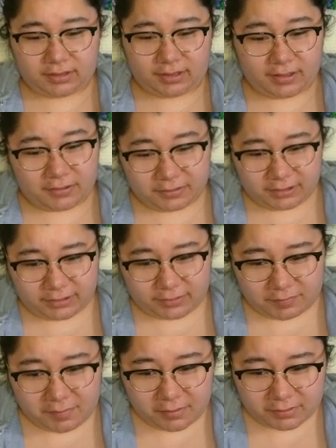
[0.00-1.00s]
I don't think it's
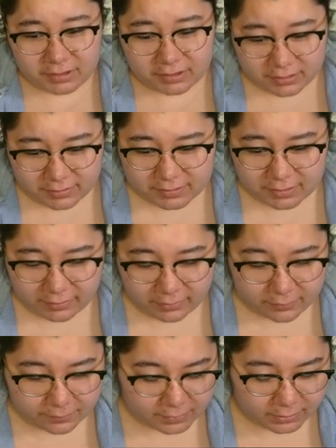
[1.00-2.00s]
woke. They did say, like,
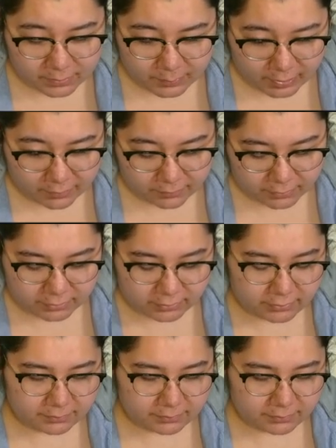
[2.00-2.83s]
a very bad word.